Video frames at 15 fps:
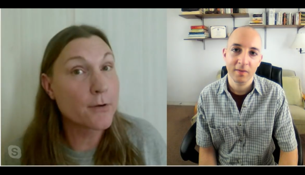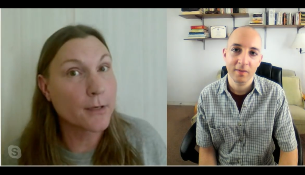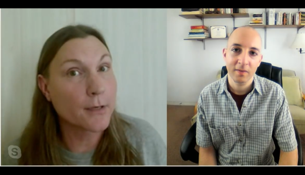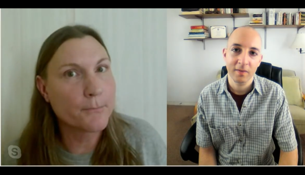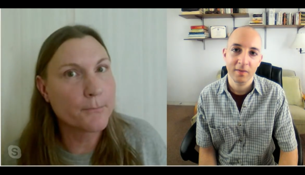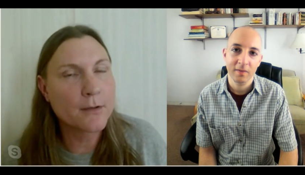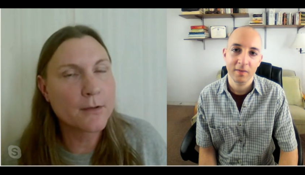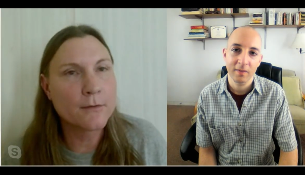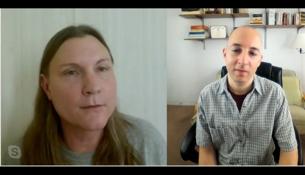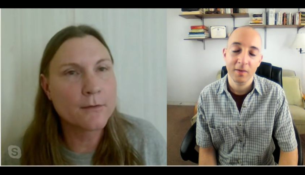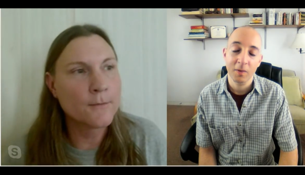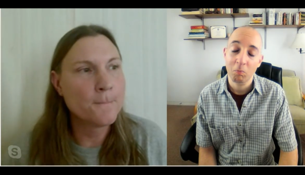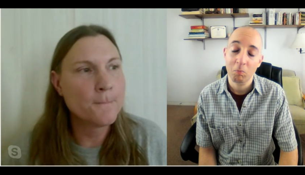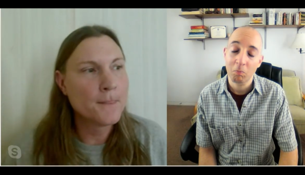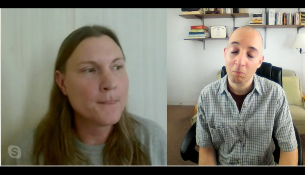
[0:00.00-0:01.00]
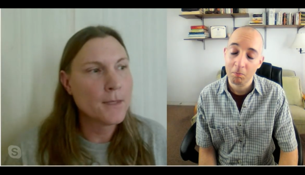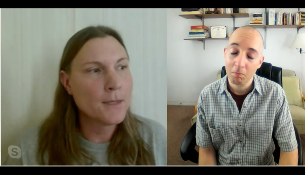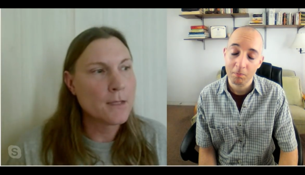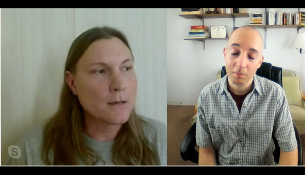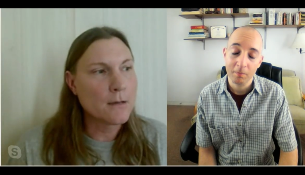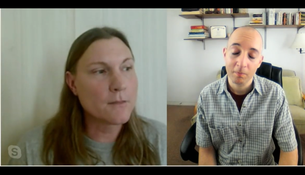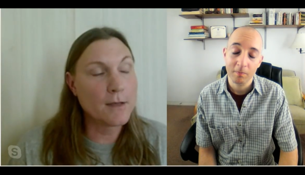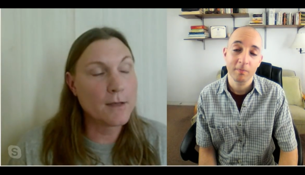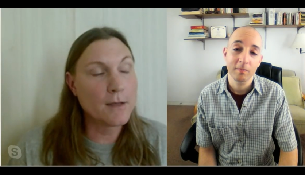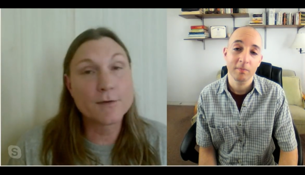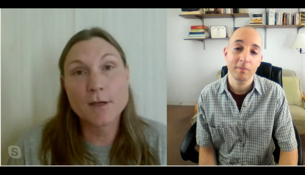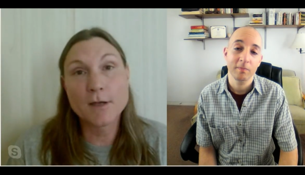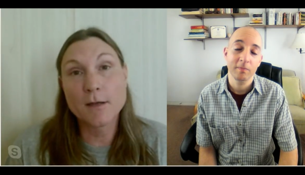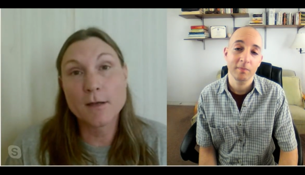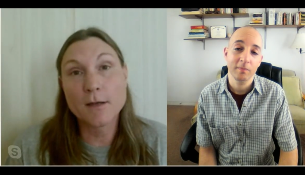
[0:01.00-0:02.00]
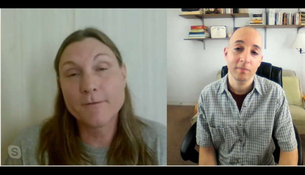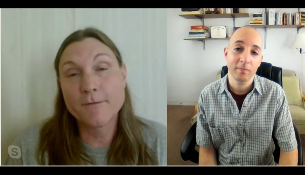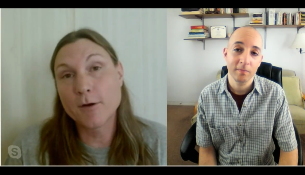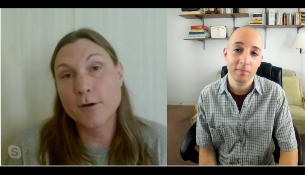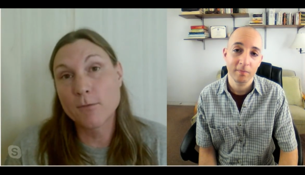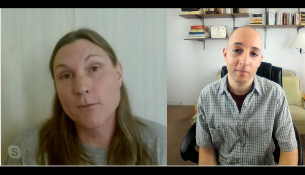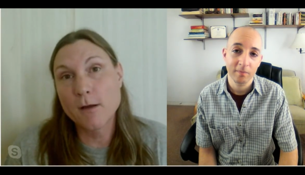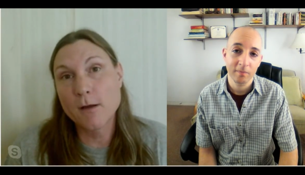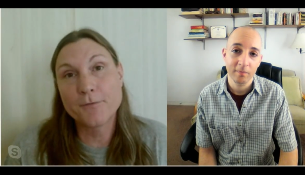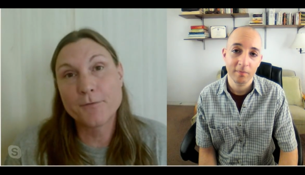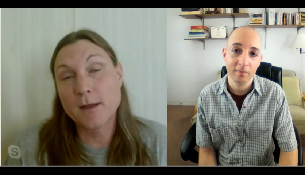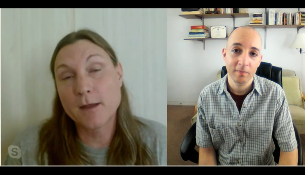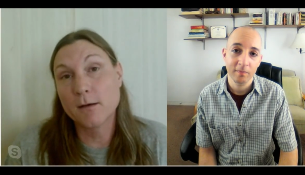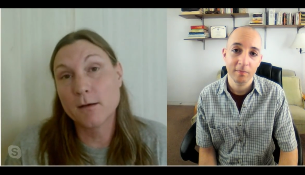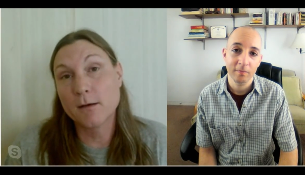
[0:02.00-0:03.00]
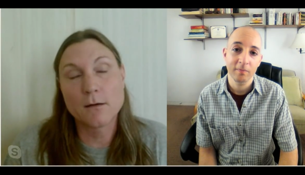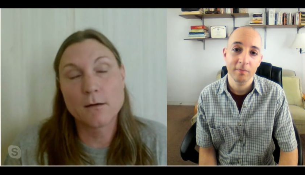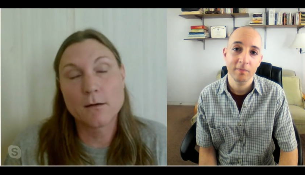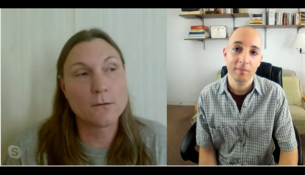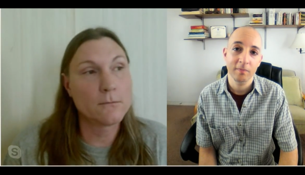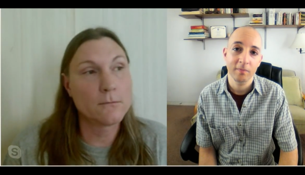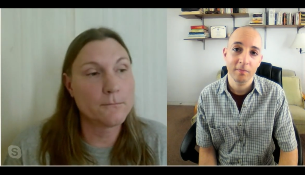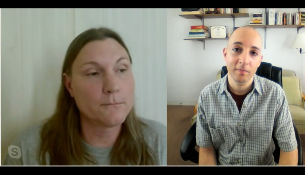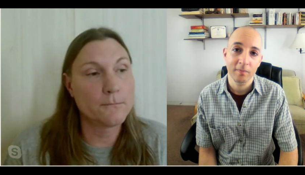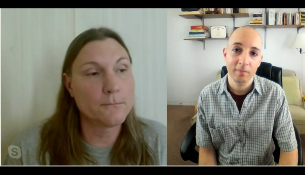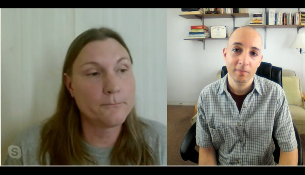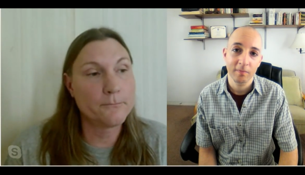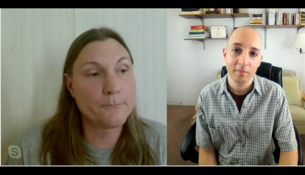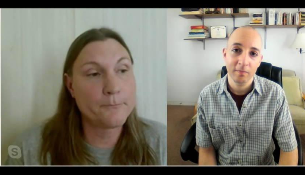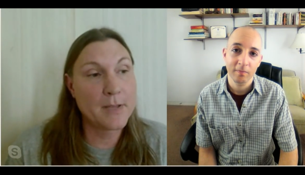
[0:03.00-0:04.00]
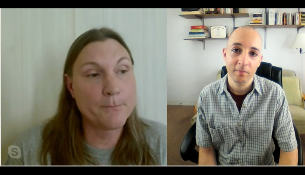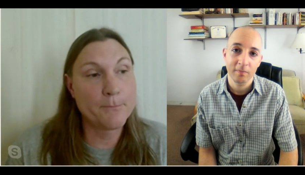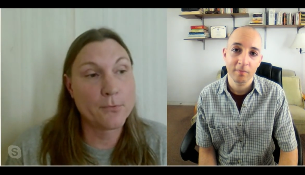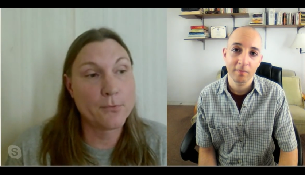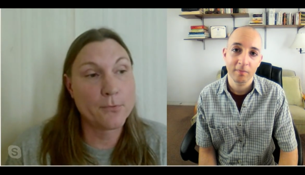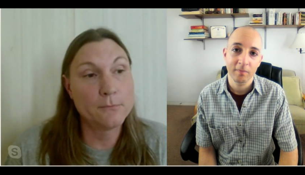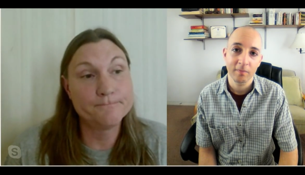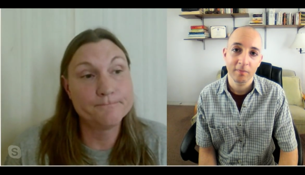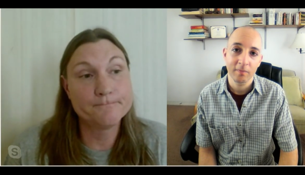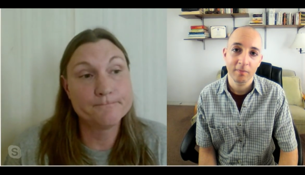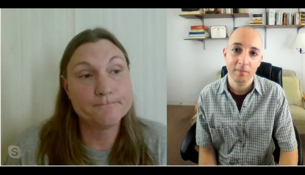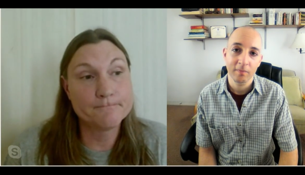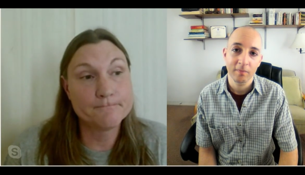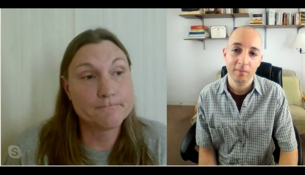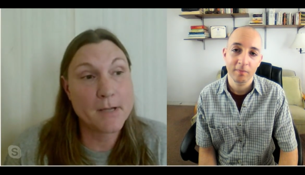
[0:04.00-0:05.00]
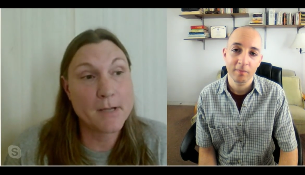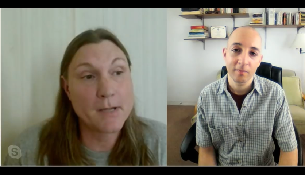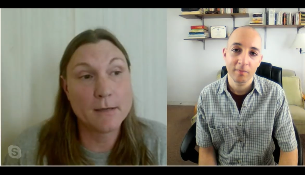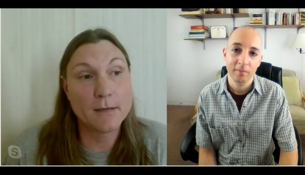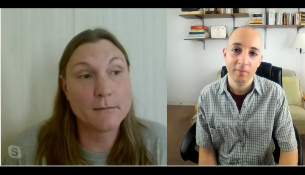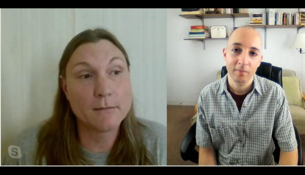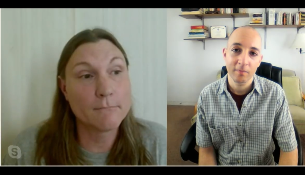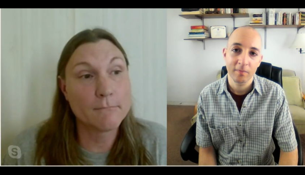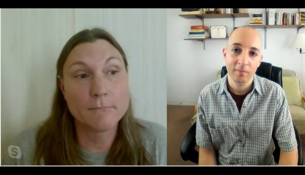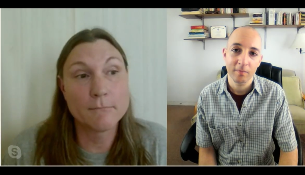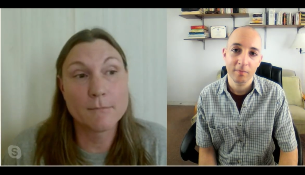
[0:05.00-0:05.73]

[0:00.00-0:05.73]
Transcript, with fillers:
Speaker 1: period, because things could get very rough that, you know, people might